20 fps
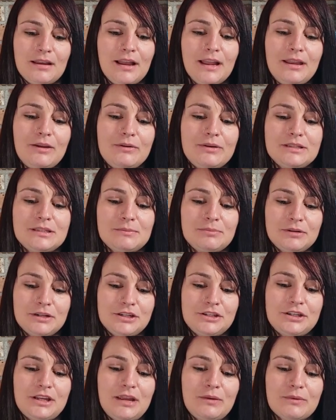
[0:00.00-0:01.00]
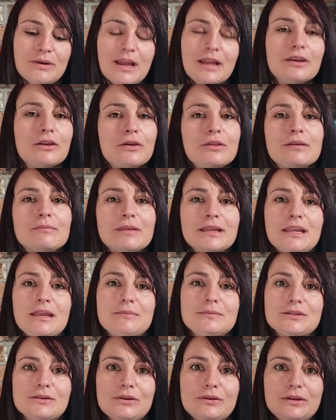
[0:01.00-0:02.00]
I always appreciate when I know that my games are